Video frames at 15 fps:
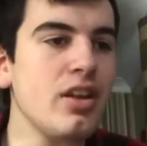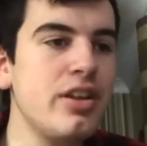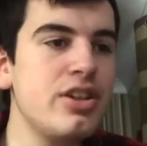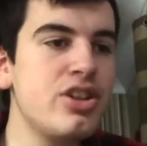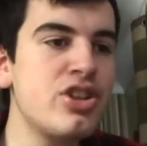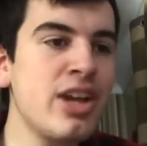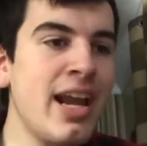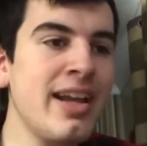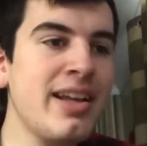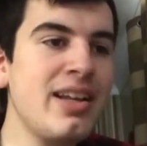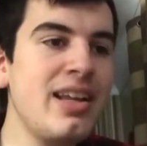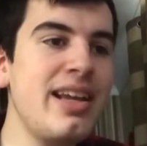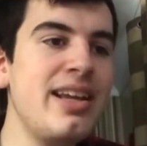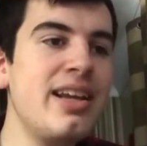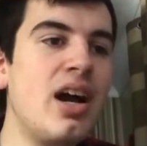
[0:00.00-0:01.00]
Chang
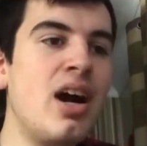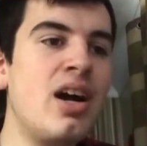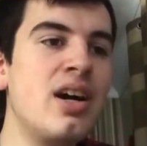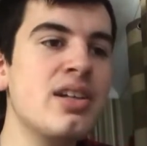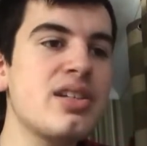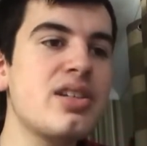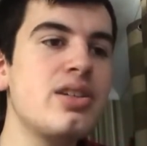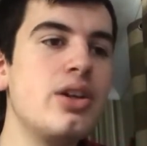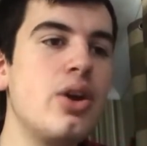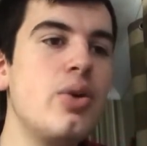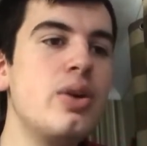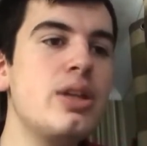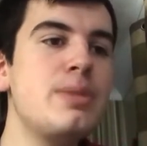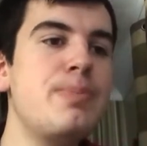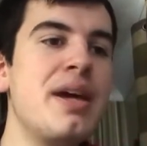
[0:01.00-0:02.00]
Lee asks, who
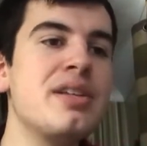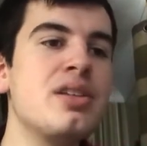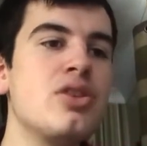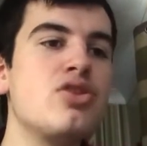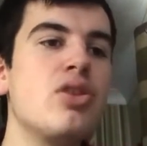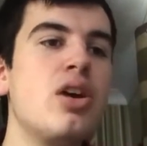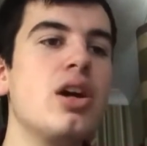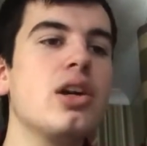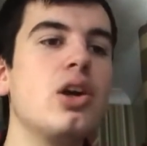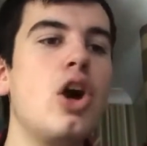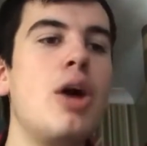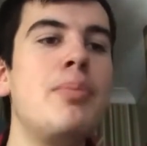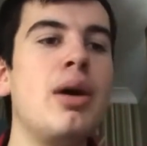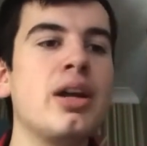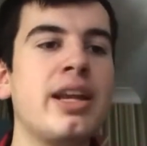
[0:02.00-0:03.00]
is better, Drago
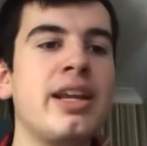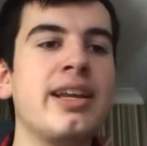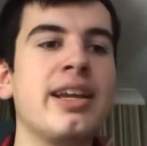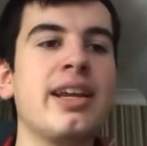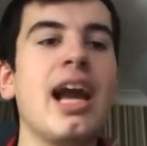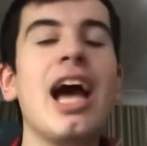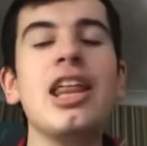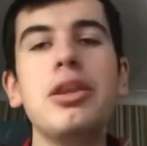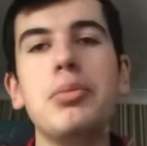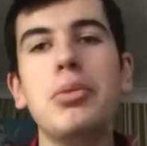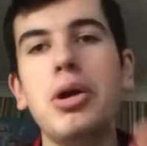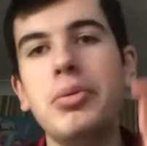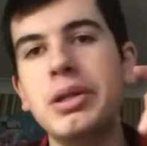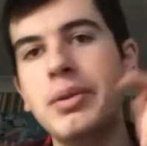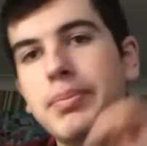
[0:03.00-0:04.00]
or Monkey King? At the
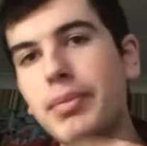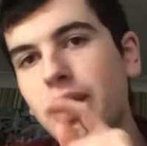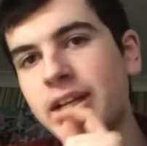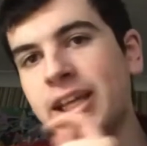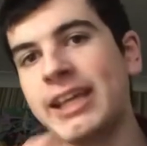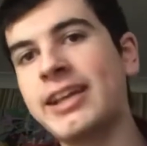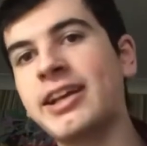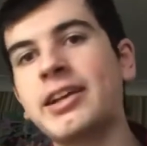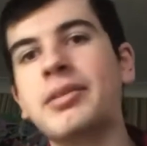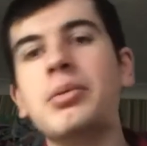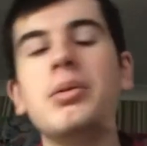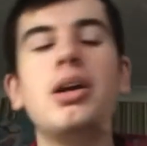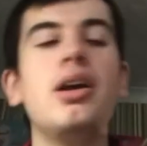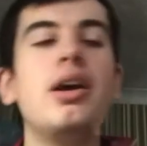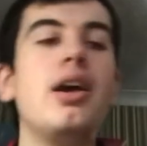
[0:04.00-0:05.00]
moment, Monkey King.
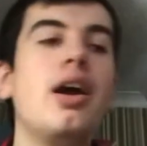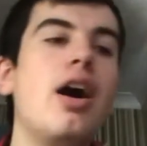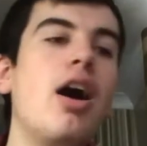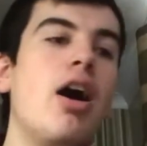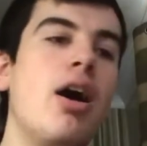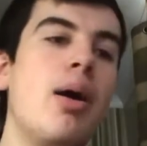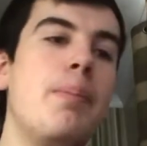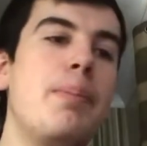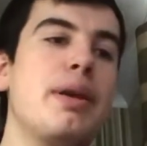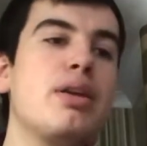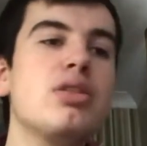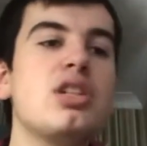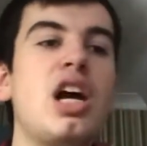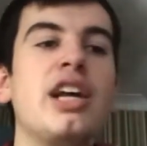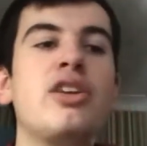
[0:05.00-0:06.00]

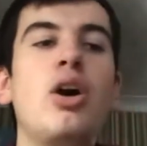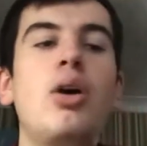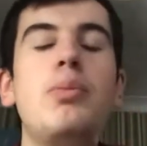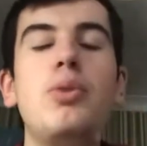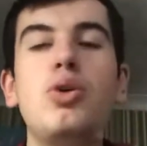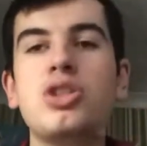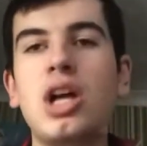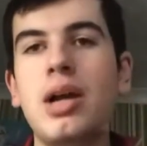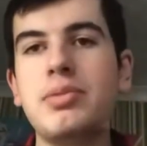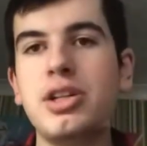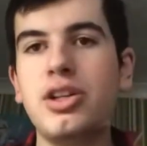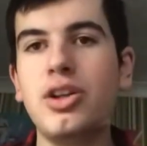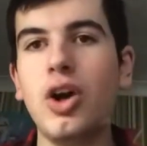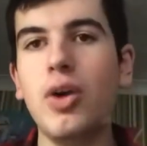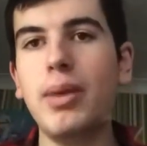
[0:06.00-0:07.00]
Because I got more time to
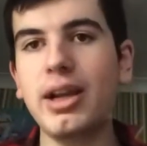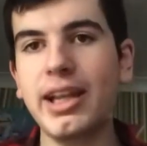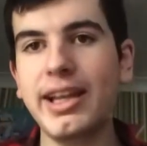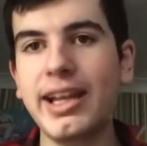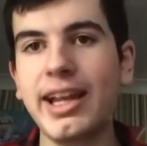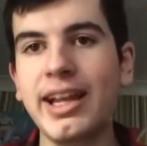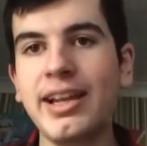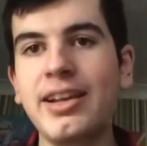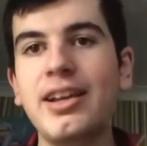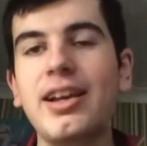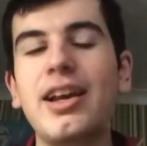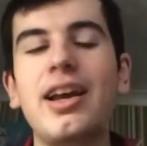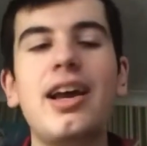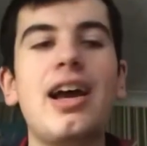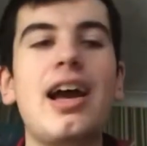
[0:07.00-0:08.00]
know Monkey King,
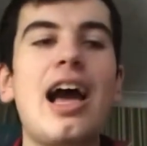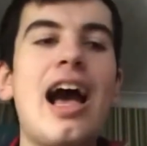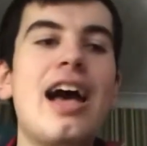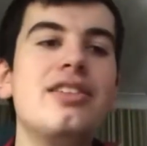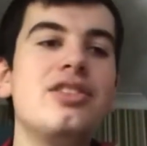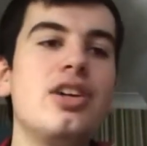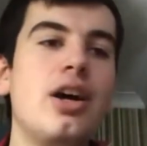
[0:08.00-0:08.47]
and